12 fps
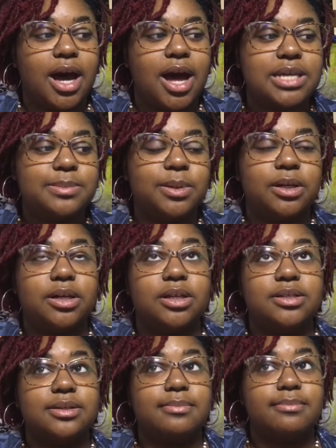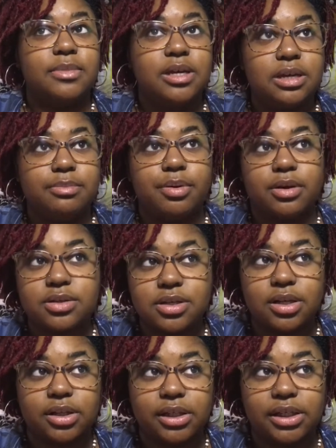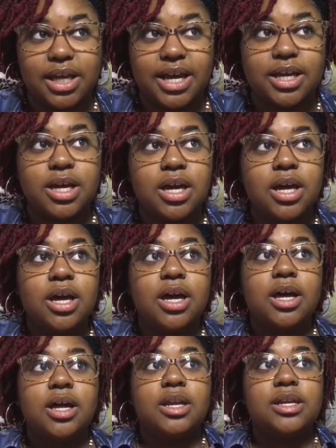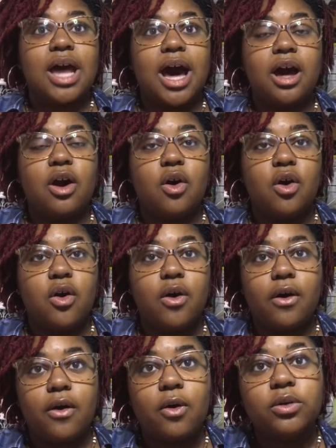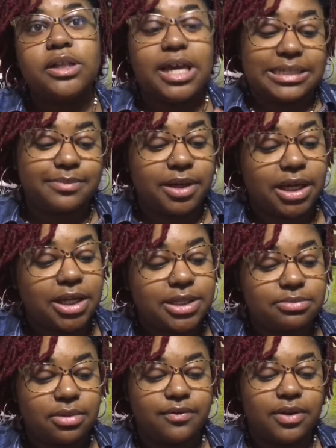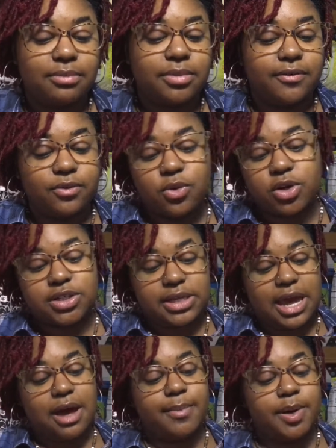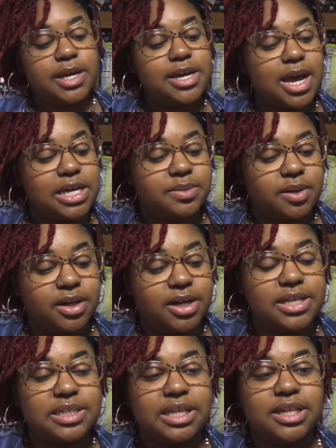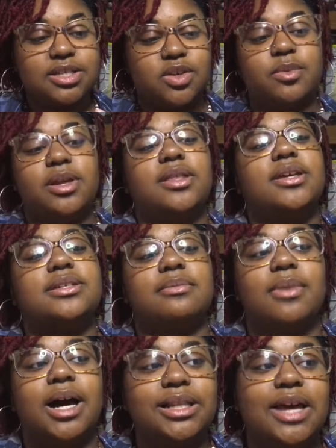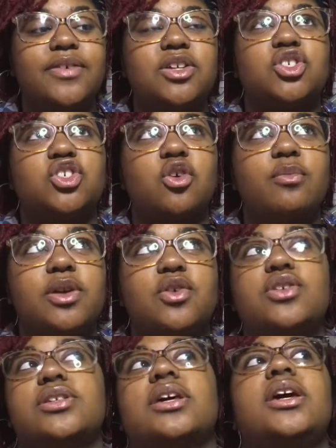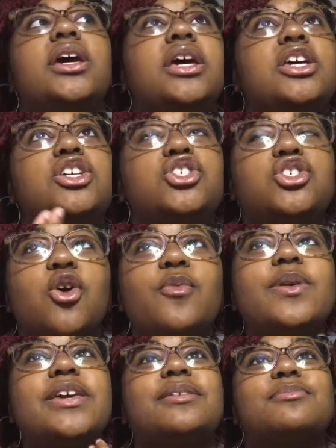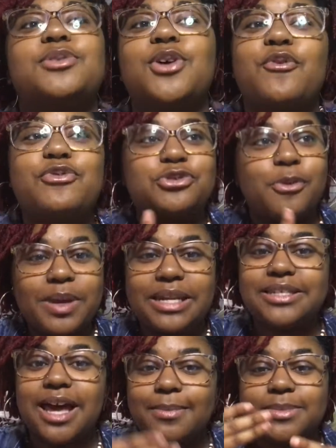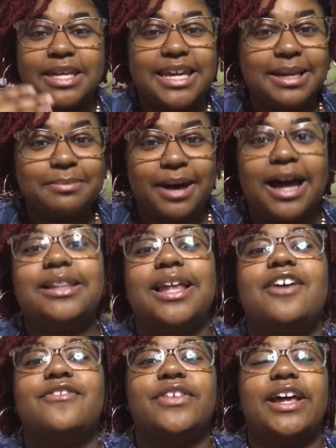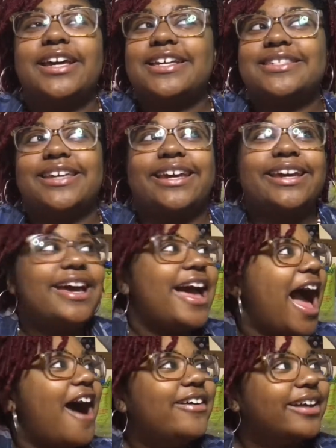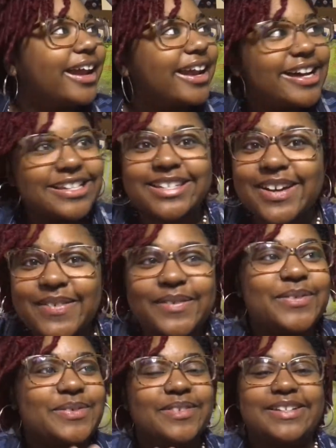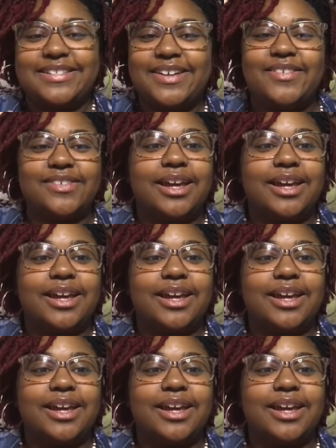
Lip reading: God has been good to me personally. Like, not only has he been good to my family, of course, yeah, but he's done so many things in my life. He's shown me himself so many times in my life. Like, it's like, how could I not serve him for myself?